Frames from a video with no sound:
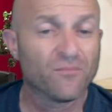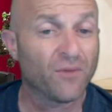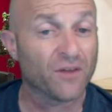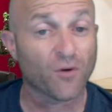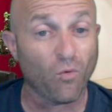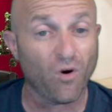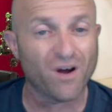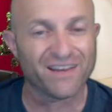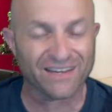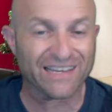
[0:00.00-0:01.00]
but the
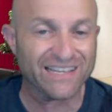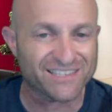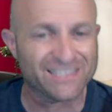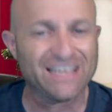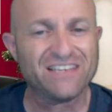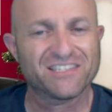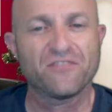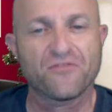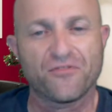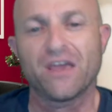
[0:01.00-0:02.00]
one
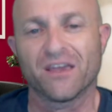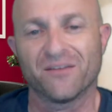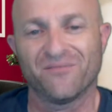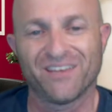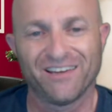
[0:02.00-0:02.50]
consistent theme